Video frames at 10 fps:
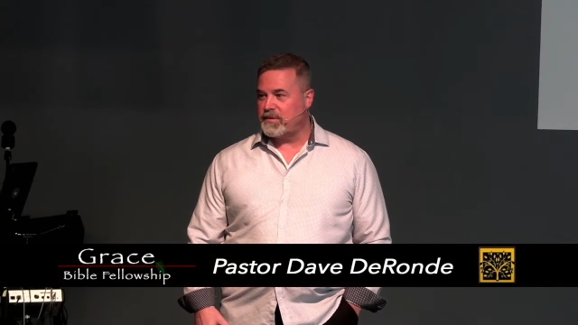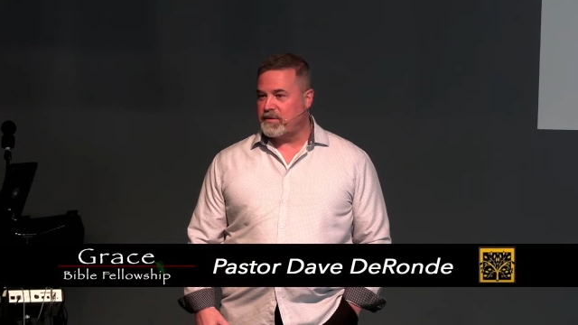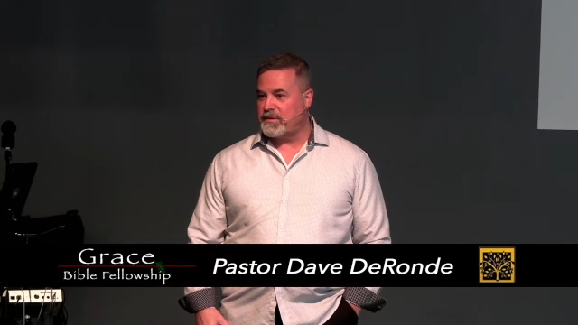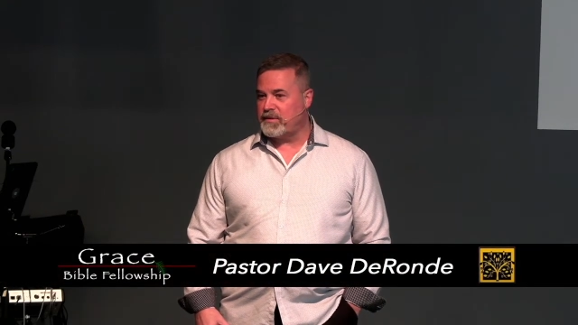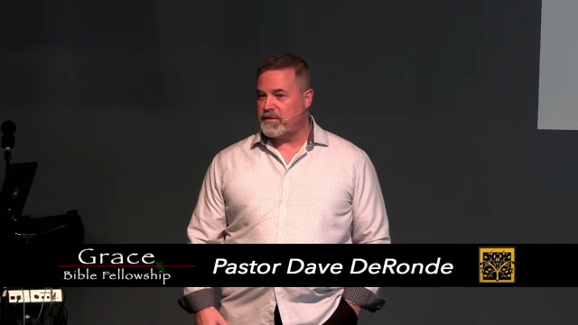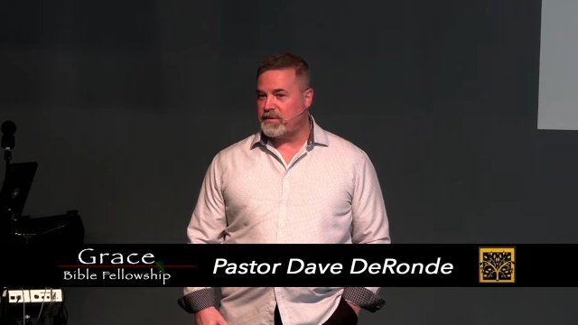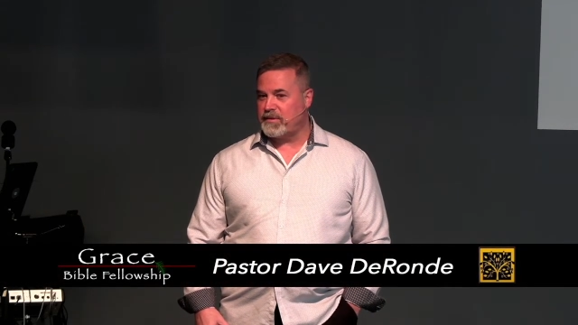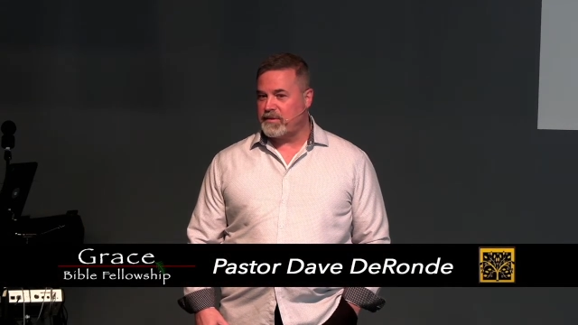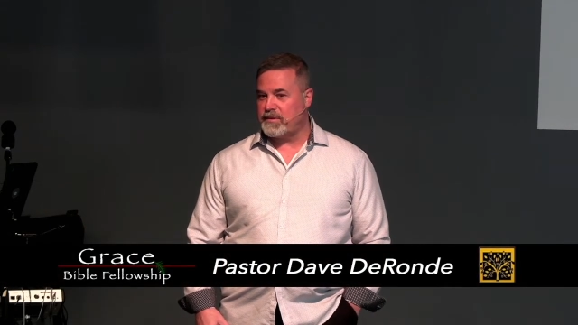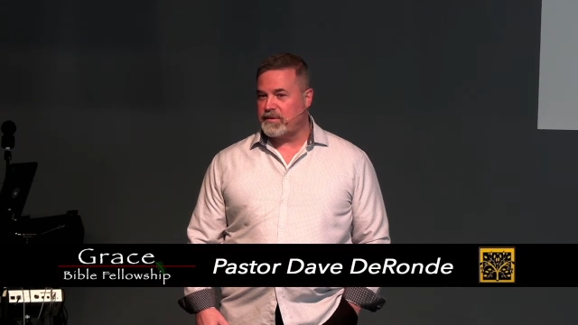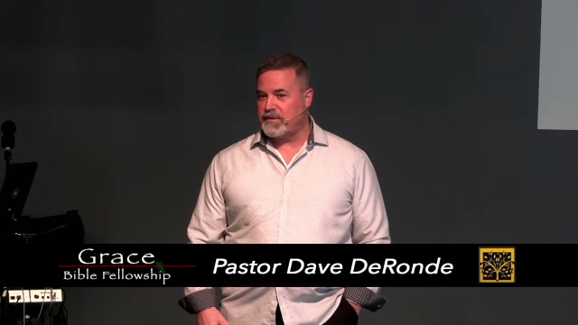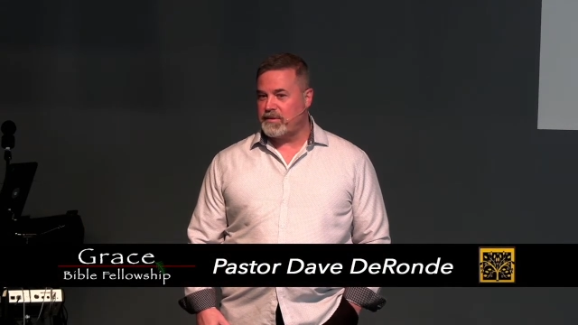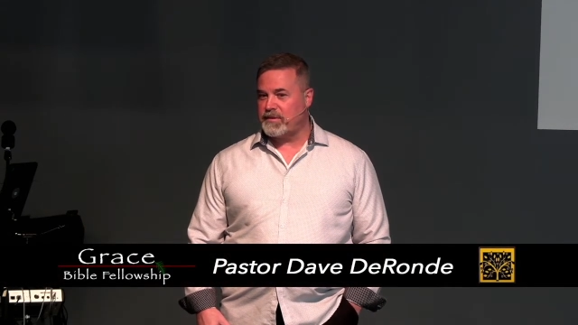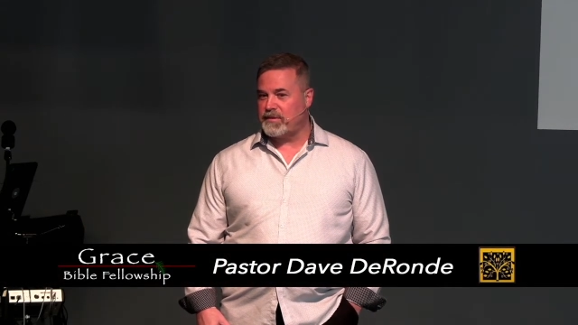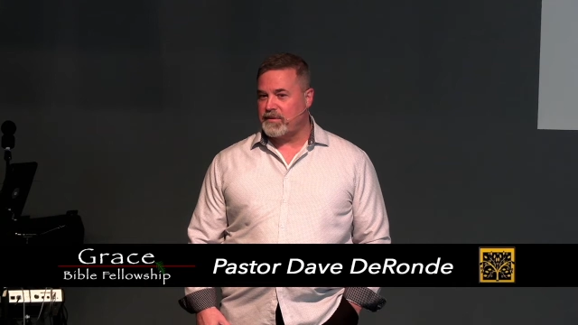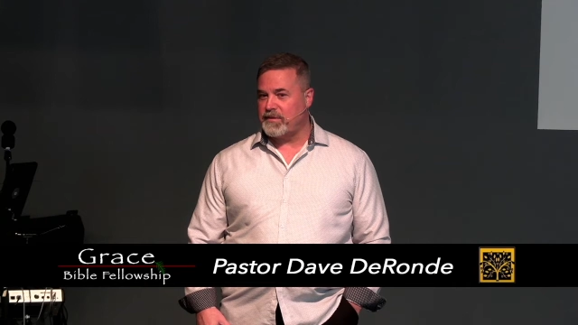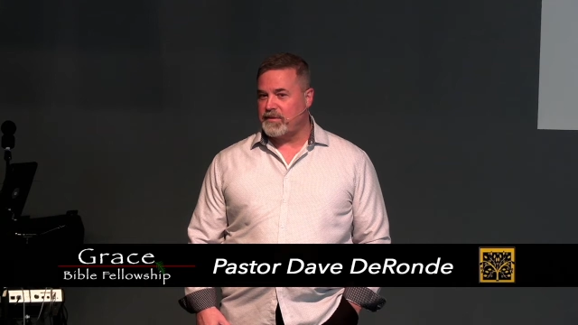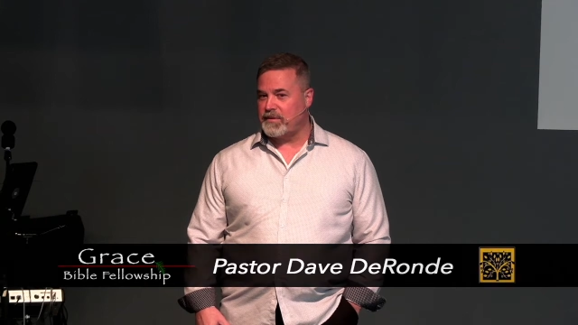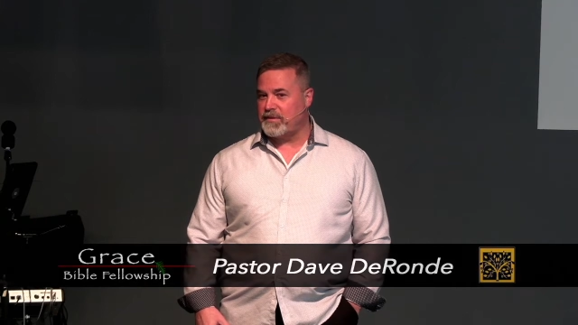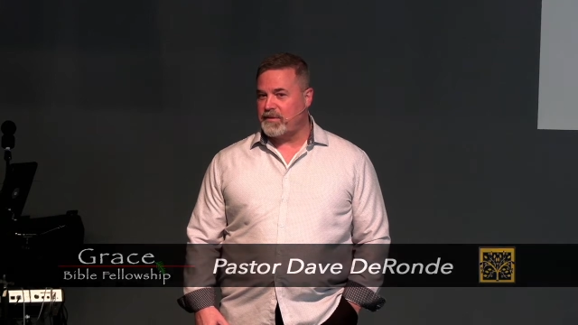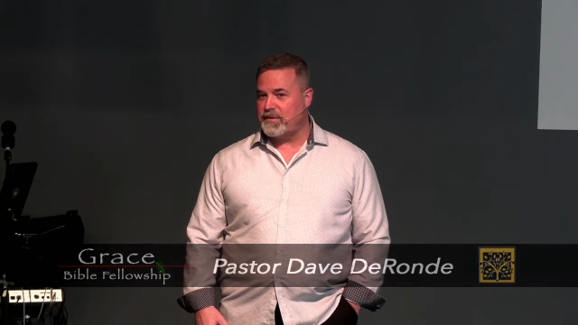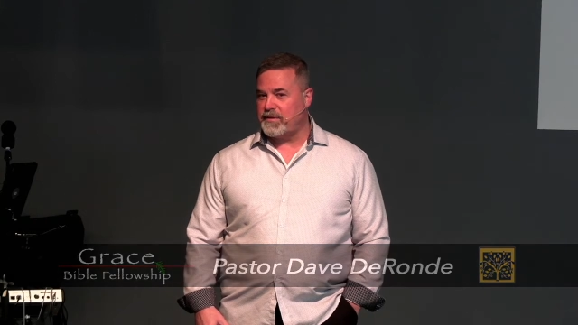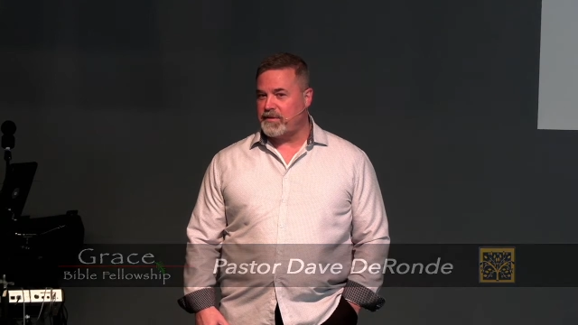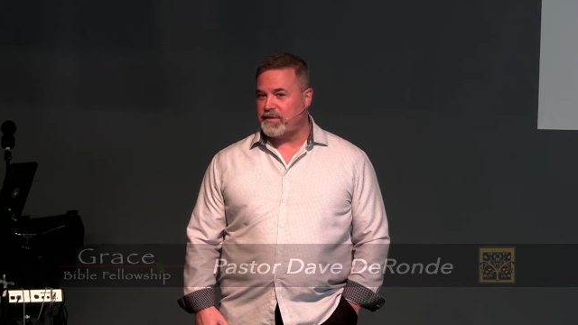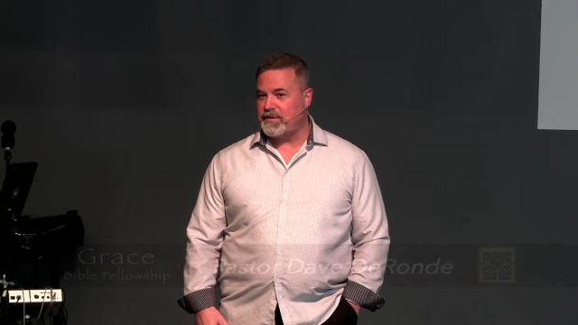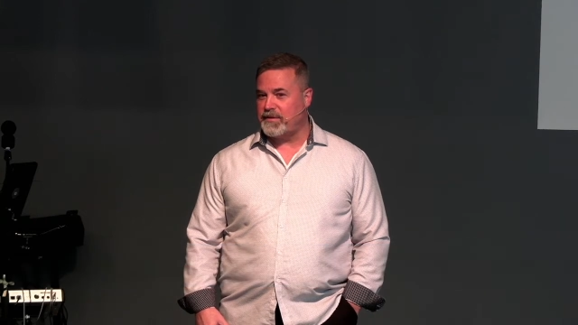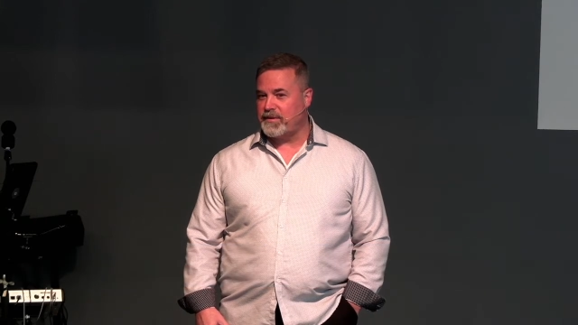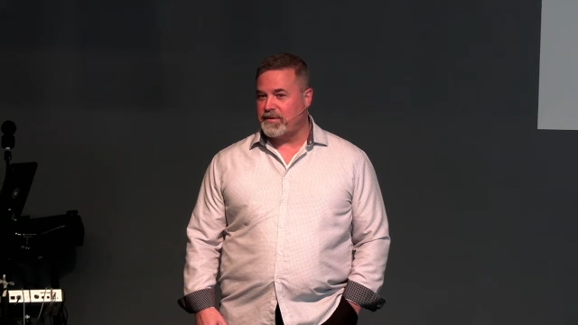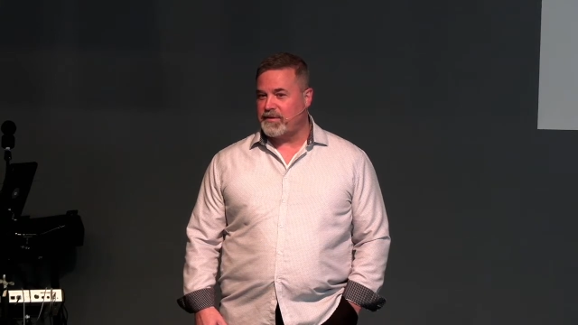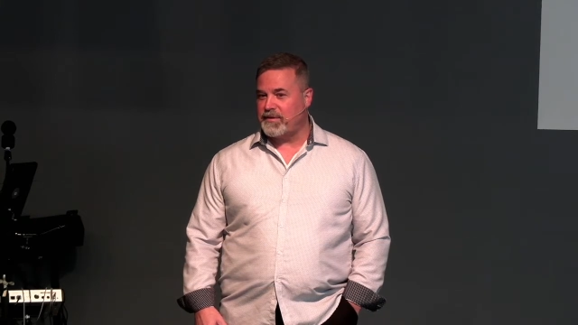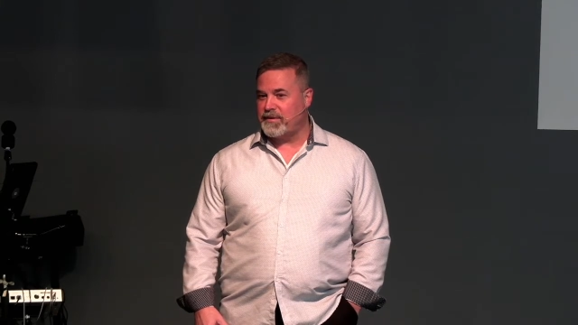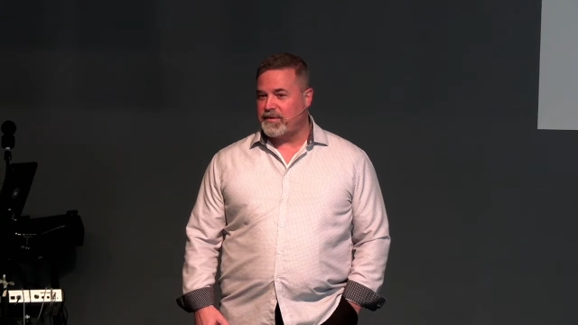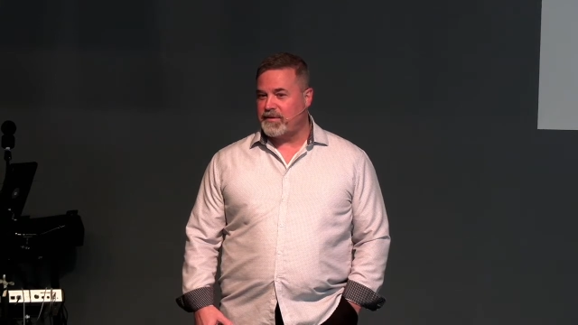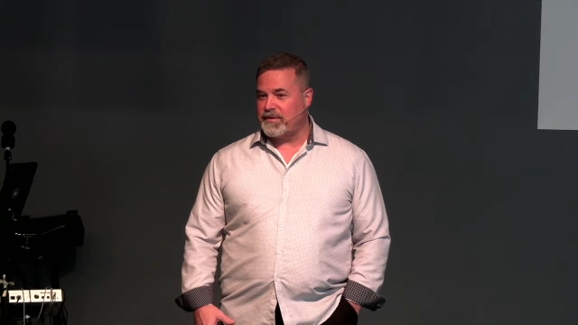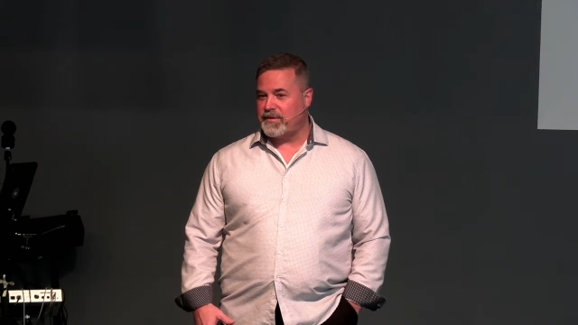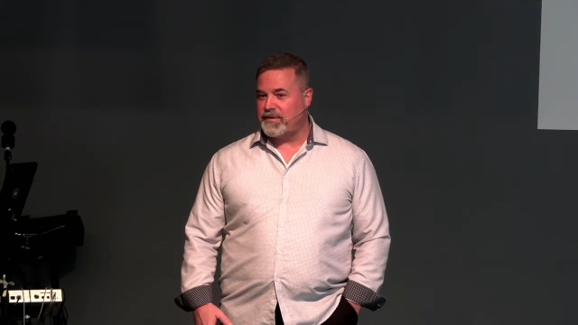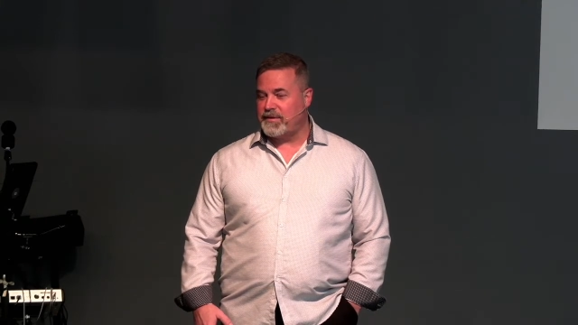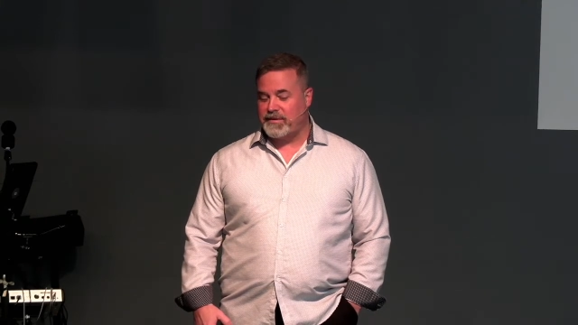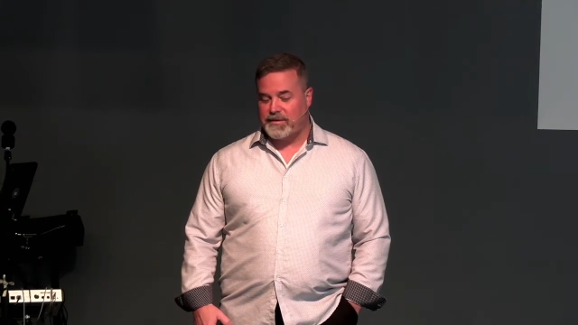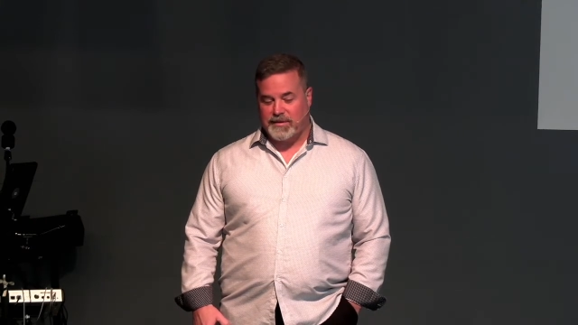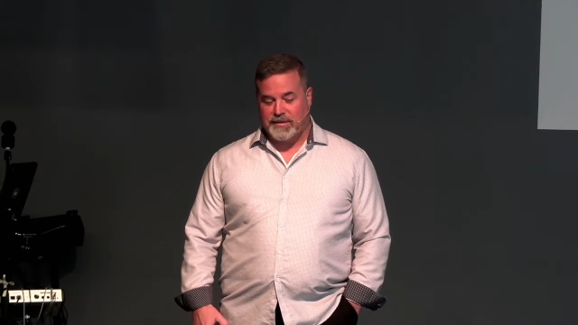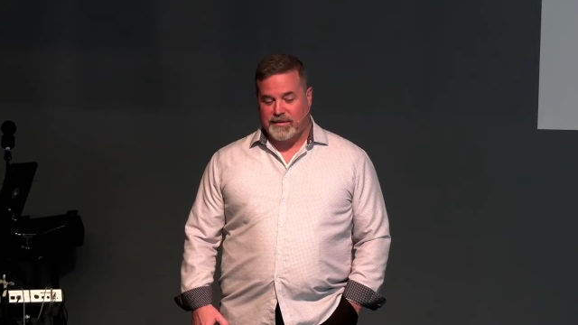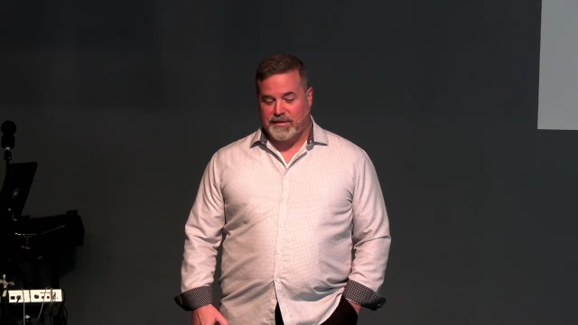(no one is talking)